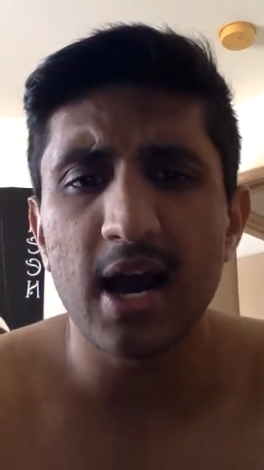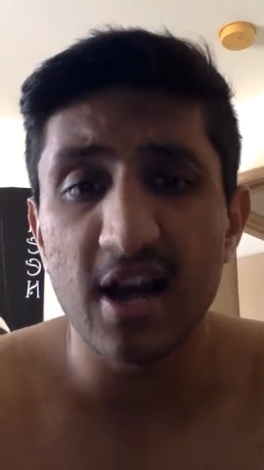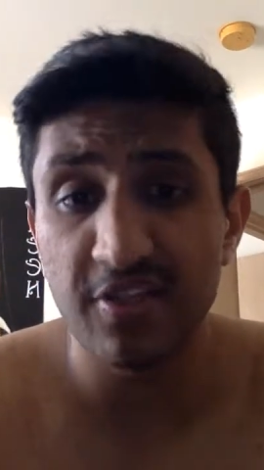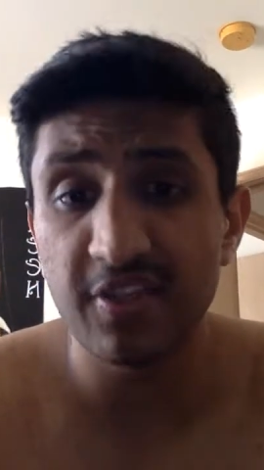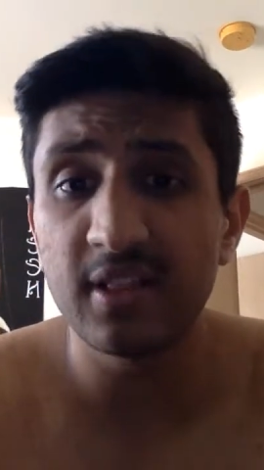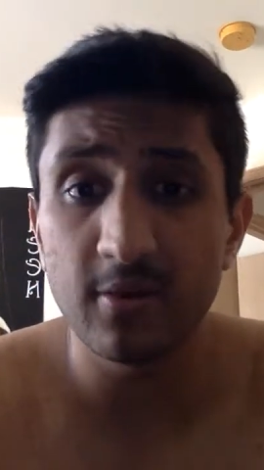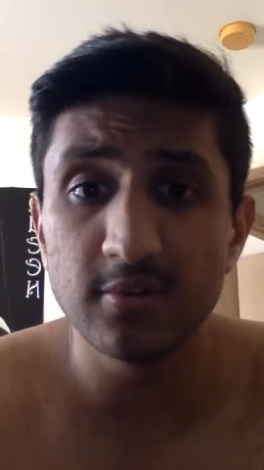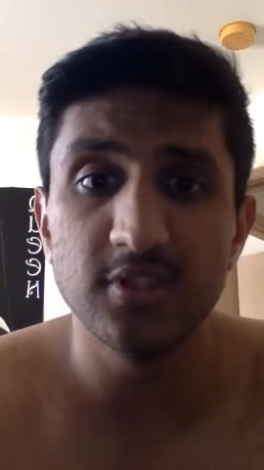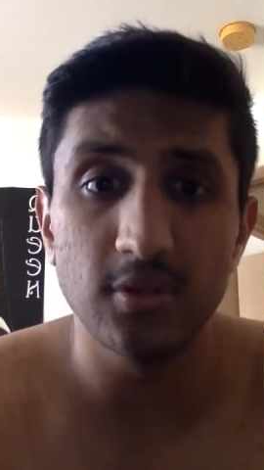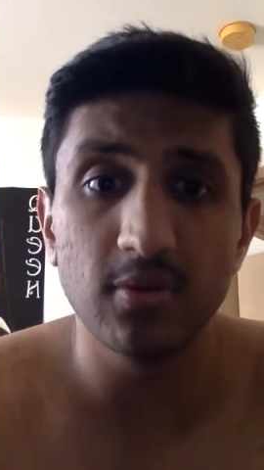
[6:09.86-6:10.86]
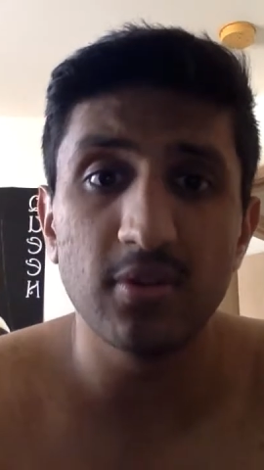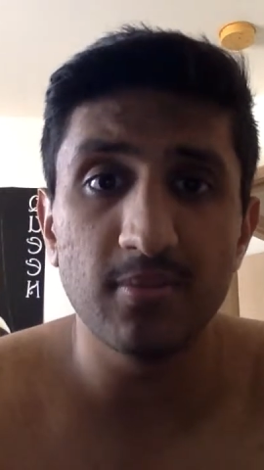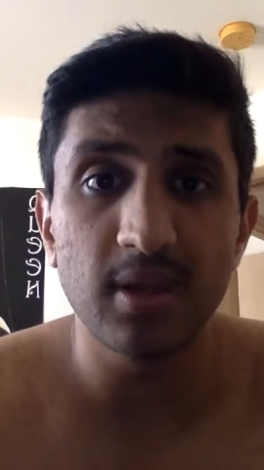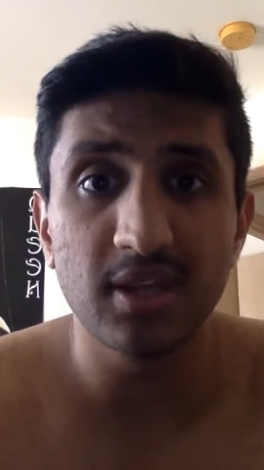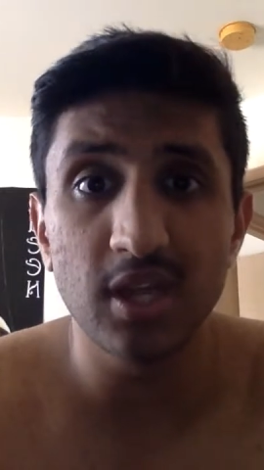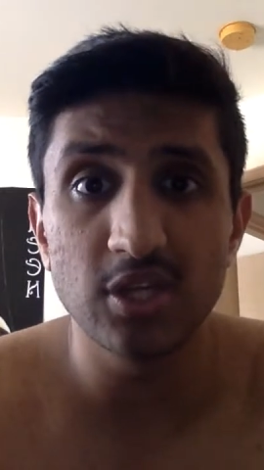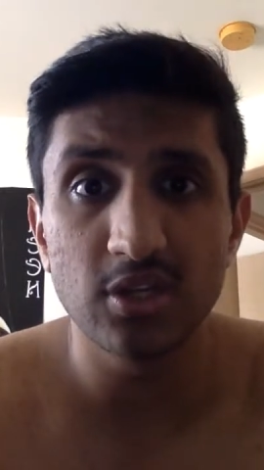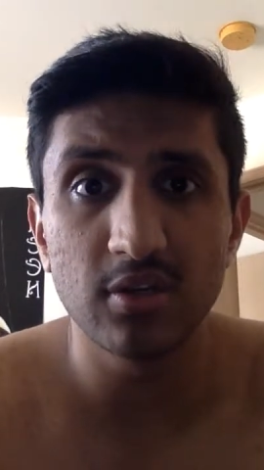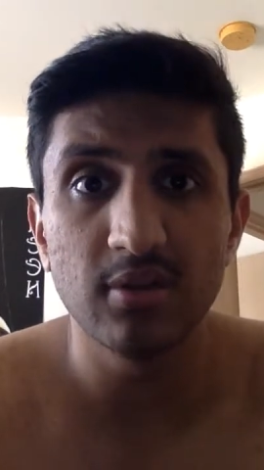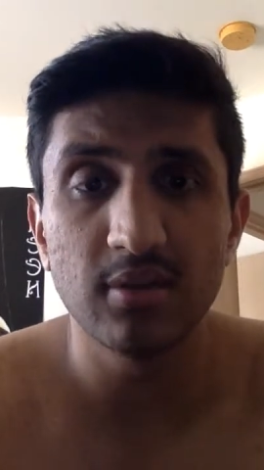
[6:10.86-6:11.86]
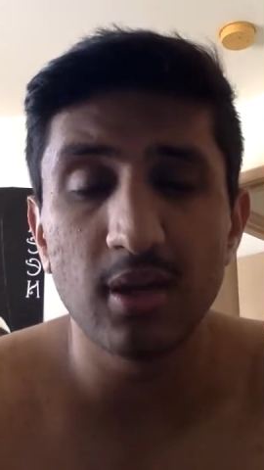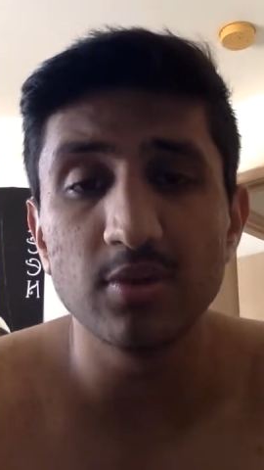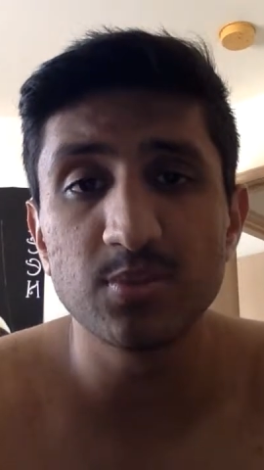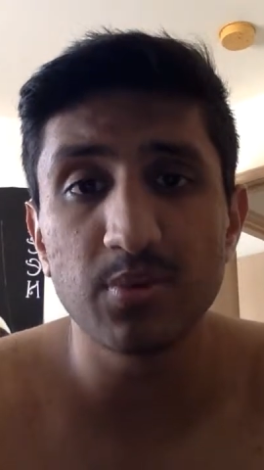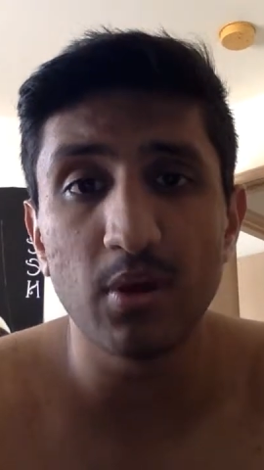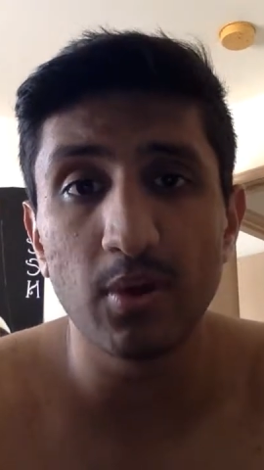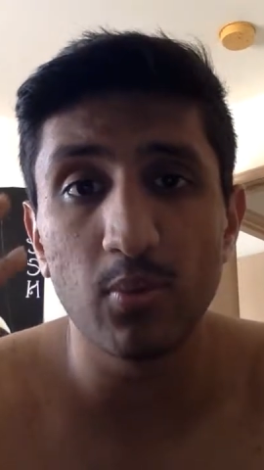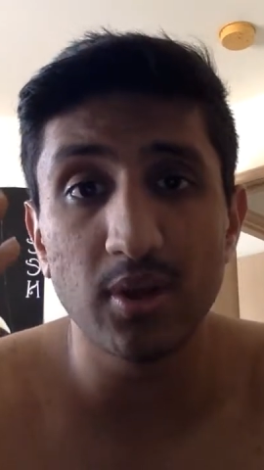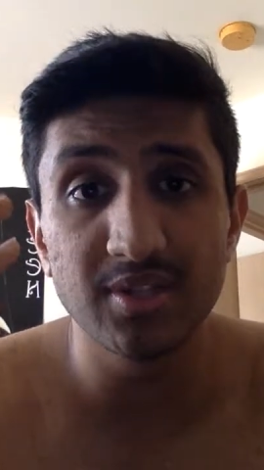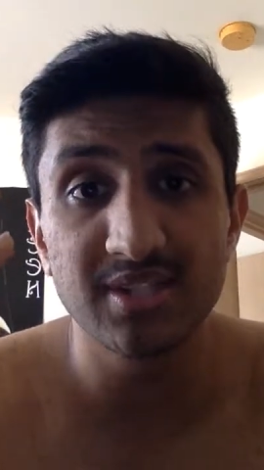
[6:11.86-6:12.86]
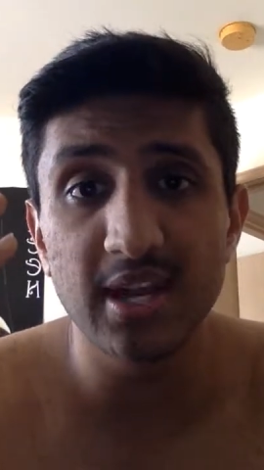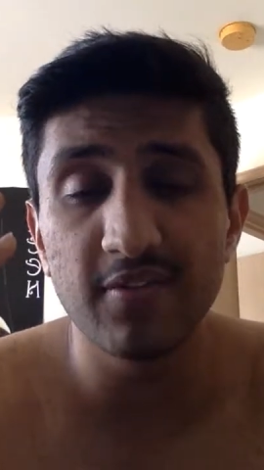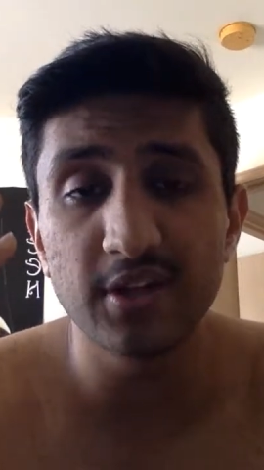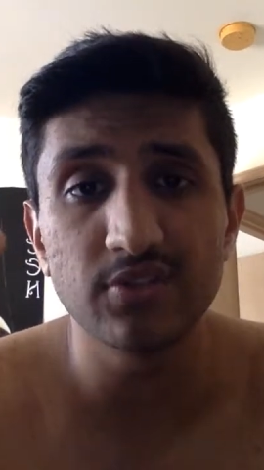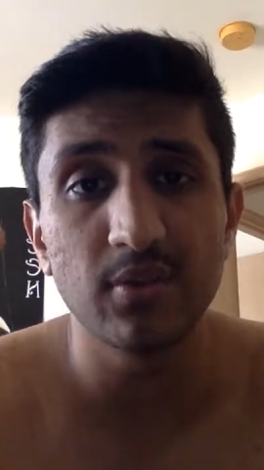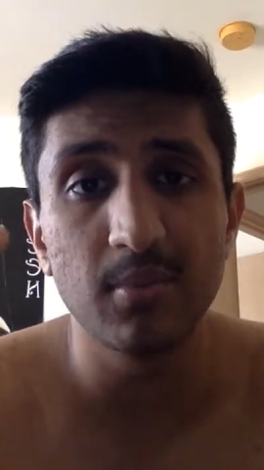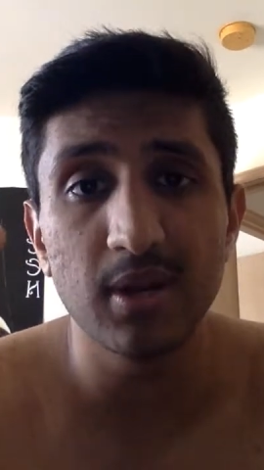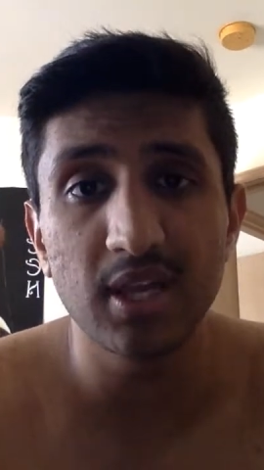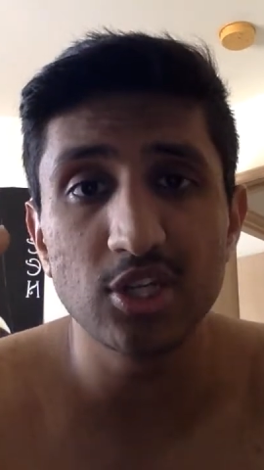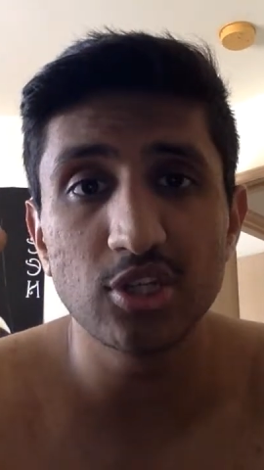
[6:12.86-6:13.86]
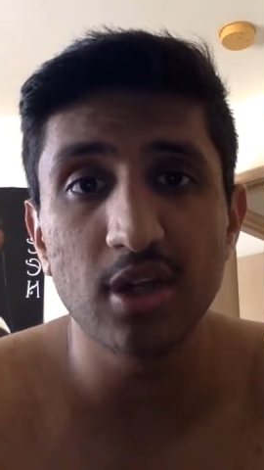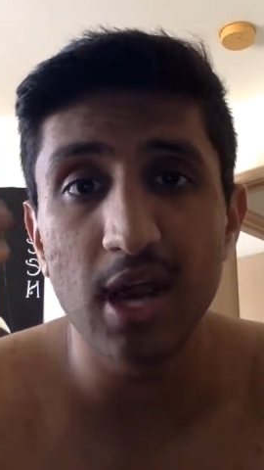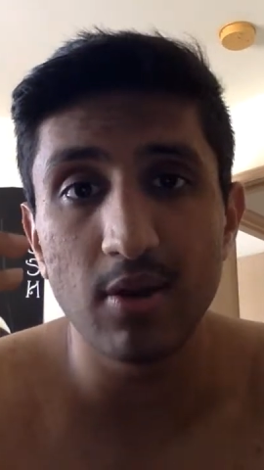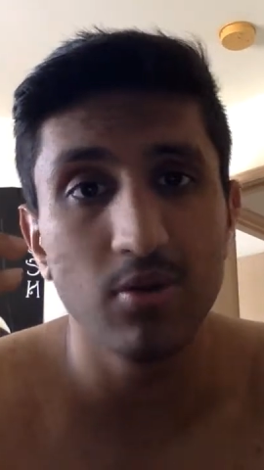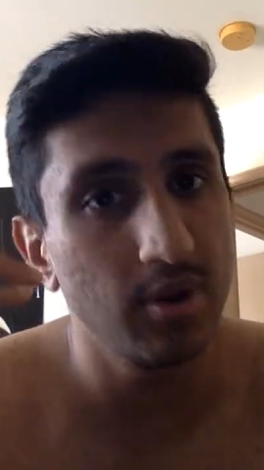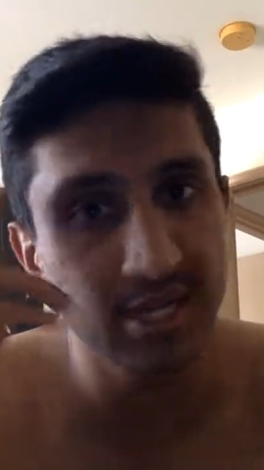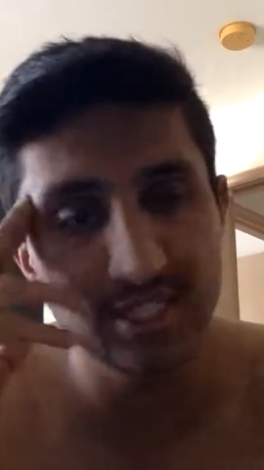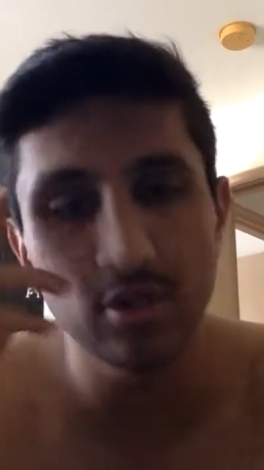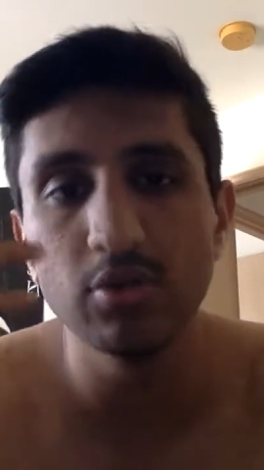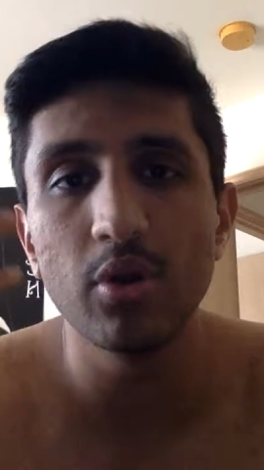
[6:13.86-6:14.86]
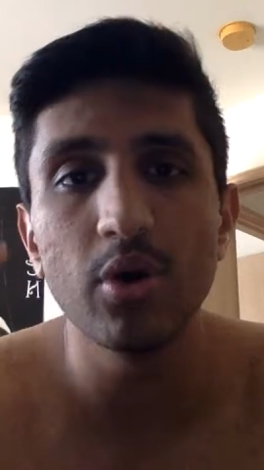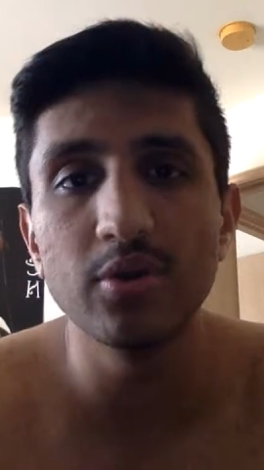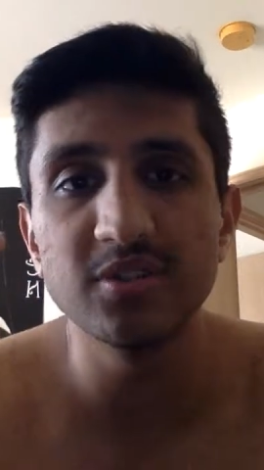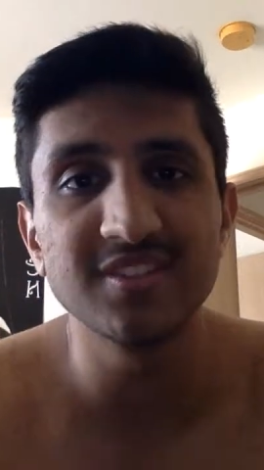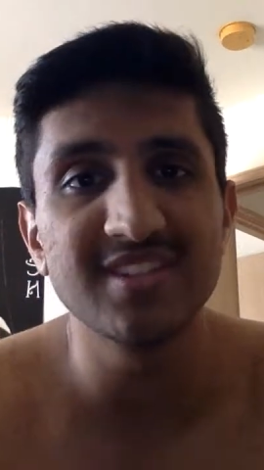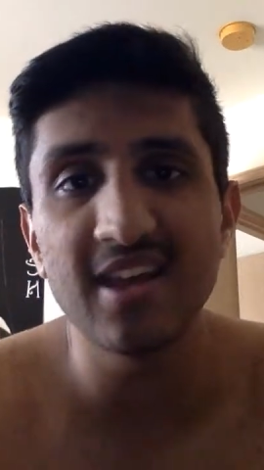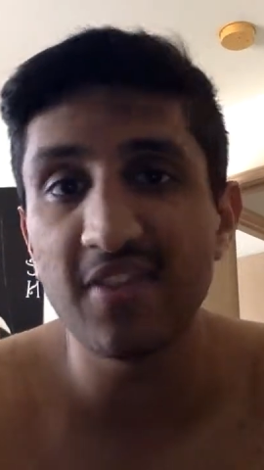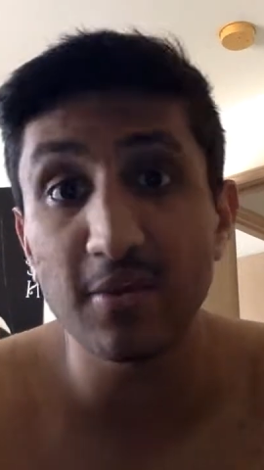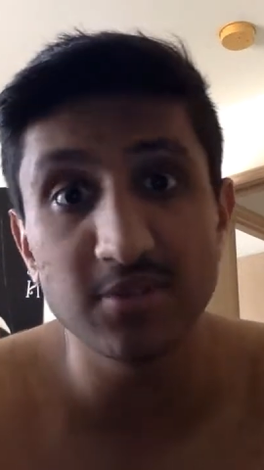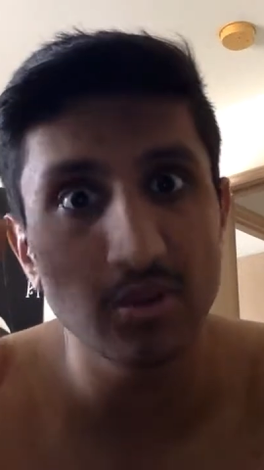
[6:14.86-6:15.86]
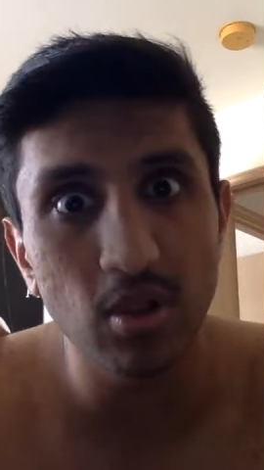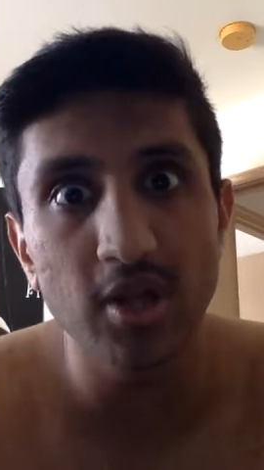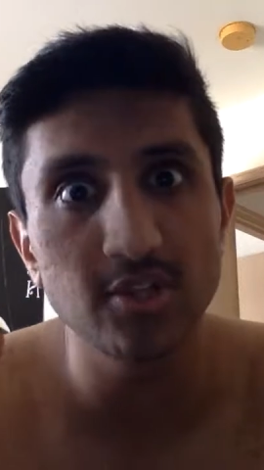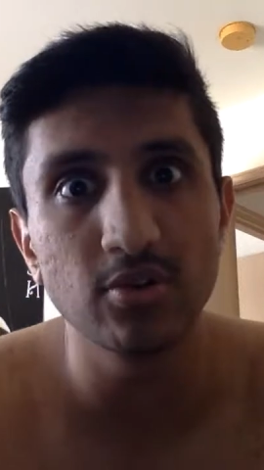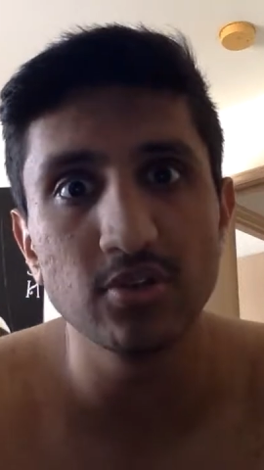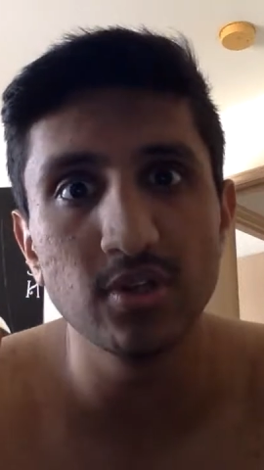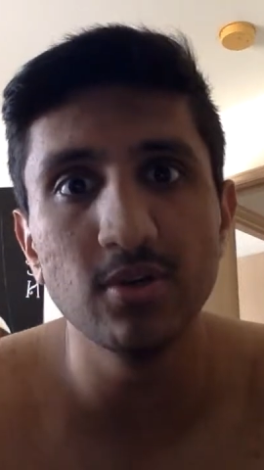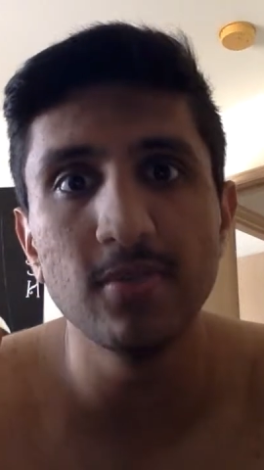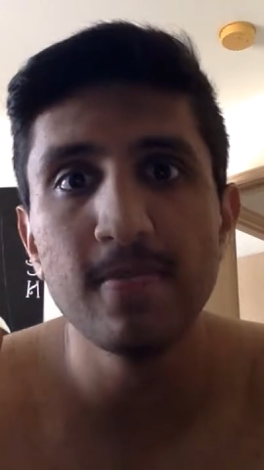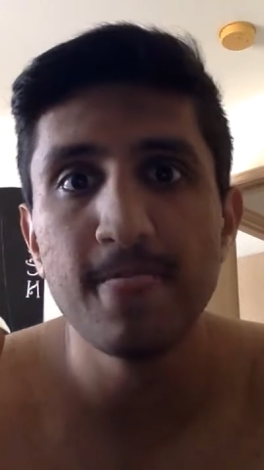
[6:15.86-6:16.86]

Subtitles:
I think that was due to the medication. That was probably one of the side effects from the medication. I still don't know to this day if that was neurological too.